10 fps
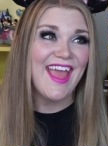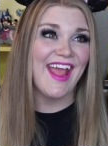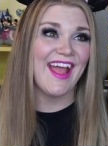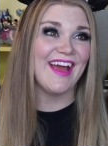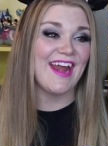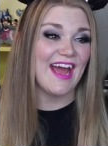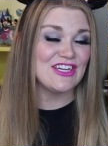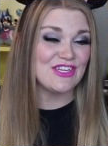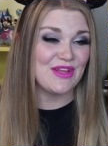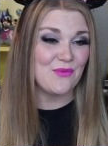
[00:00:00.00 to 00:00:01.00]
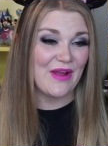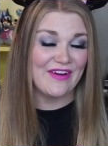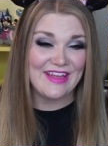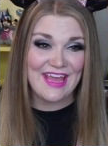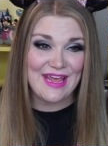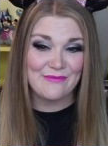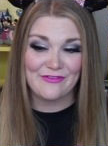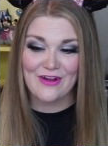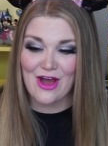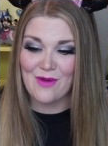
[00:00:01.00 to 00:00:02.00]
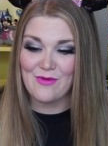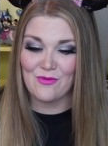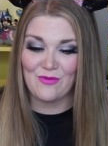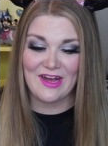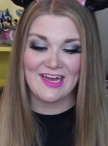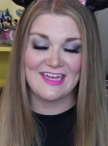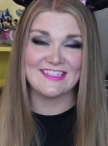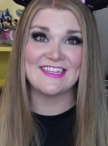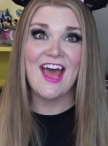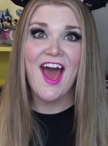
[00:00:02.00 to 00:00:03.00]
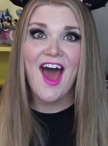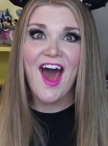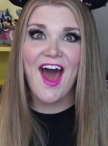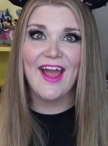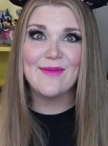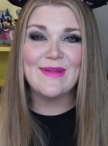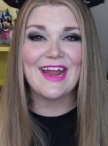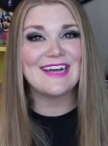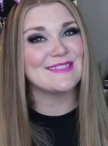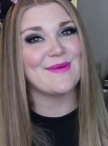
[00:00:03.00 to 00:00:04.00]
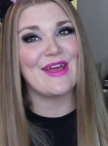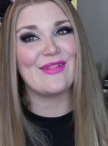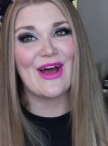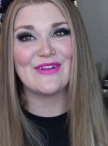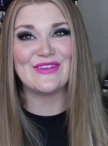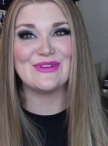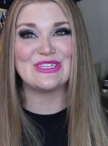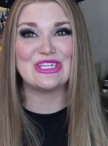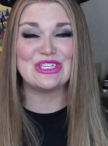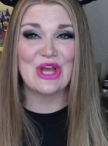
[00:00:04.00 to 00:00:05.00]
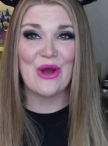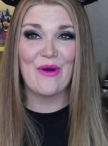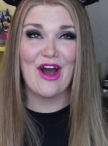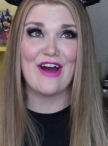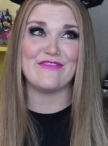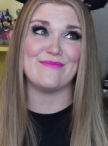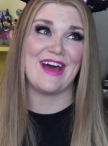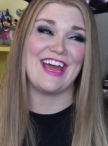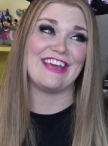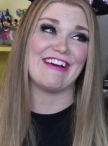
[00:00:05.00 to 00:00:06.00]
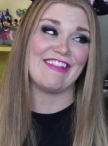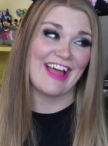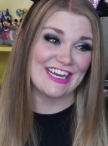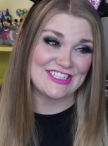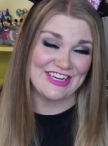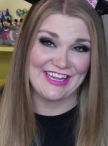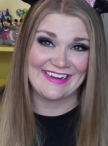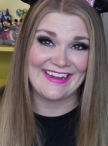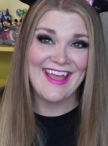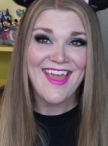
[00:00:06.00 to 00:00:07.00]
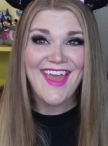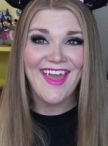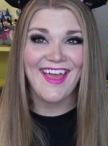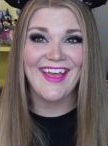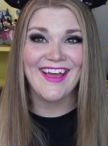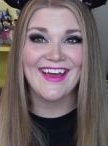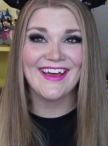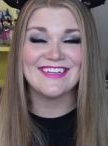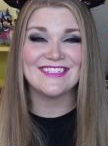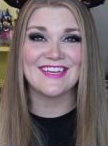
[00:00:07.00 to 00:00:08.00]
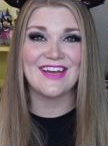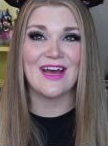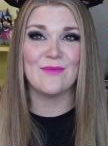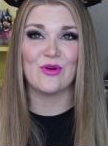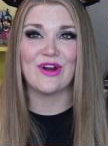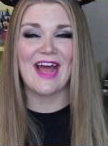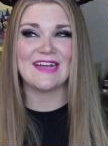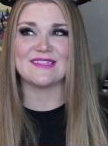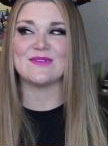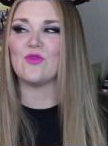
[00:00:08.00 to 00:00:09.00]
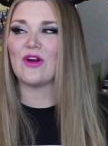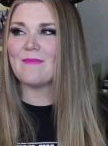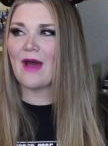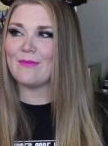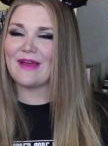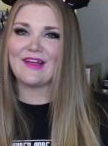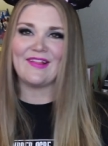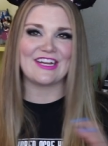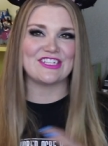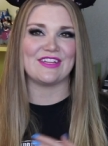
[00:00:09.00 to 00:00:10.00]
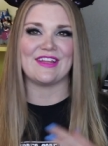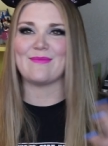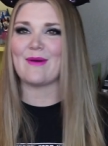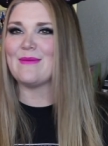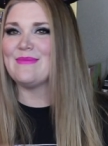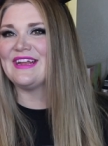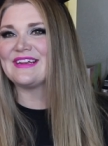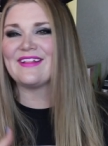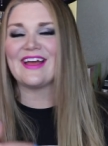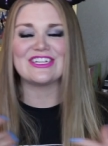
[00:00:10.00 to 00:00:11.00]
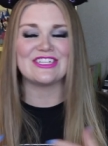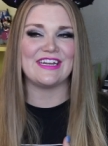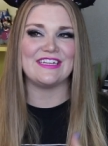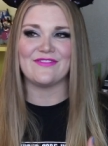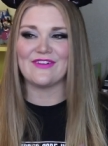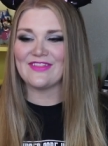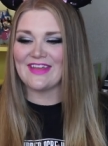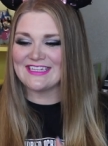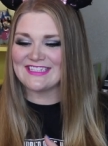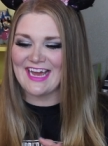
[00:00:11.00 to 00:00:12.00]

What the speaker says: And actually, where it came from was I have been asked by a lot of you to show off my collection and or asked more about my collection, like about my pin collection and different things.